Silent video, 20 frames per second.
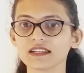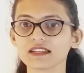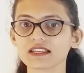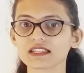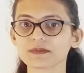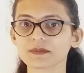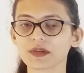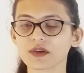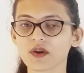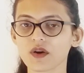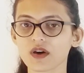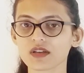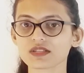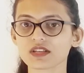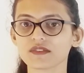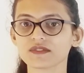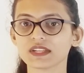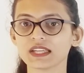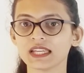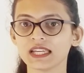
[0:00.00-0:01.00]
It is because
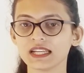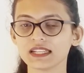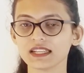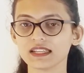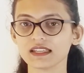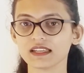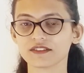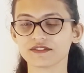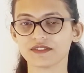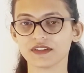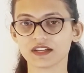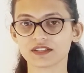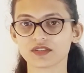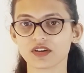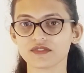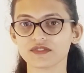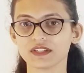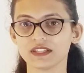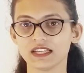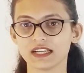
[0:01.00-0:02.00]
of the heating effect
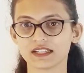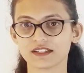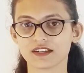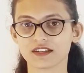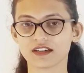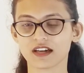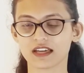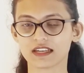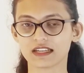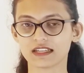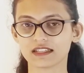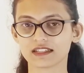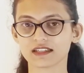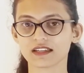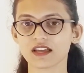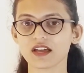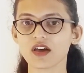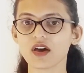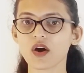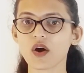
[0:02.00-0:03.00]
of electric current.
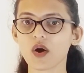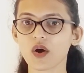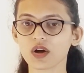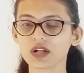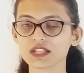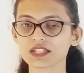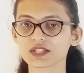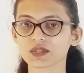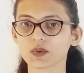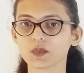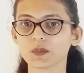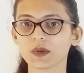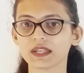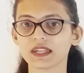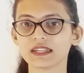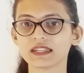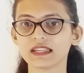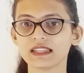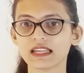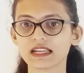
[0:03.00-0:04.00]
Also, when
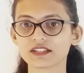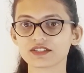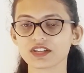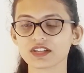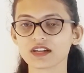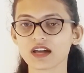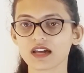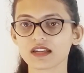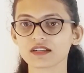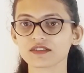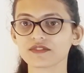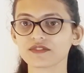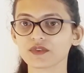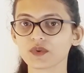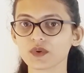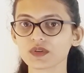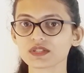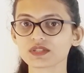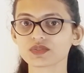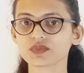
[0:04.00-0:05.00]
an electric current
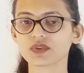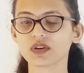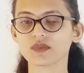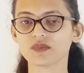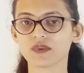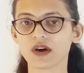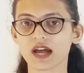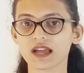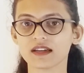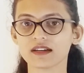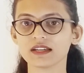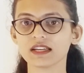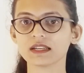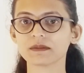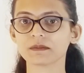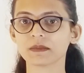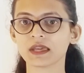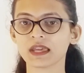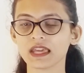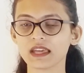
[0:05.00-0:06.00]
flows through a wire,
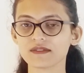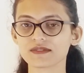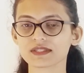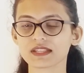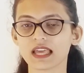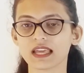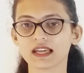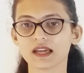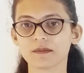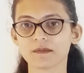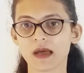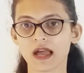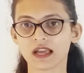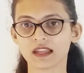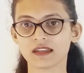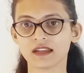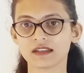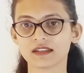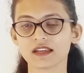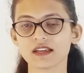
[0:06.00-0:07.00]
it behaves like a
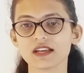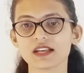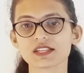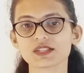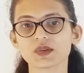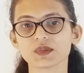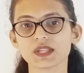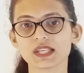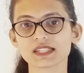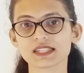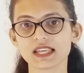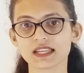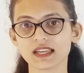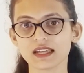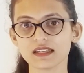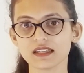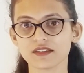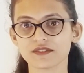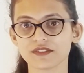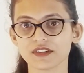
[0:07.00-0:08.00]
magnet. So the
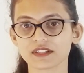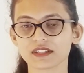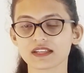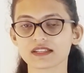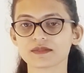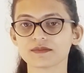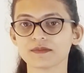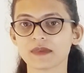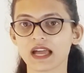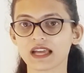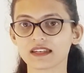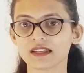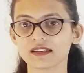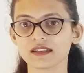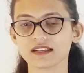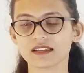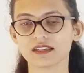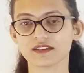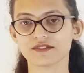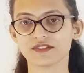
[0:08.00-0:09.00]
second effect is
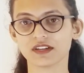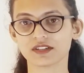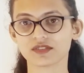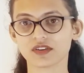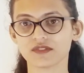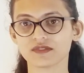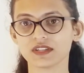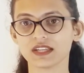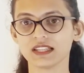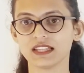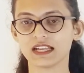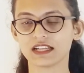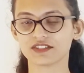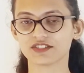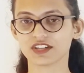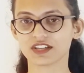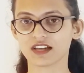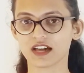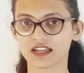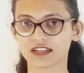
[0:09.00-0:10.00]
magnetic effect of the
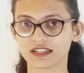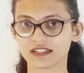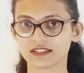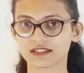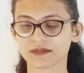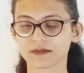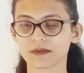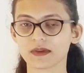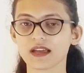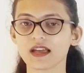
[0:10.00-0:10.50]
electric current.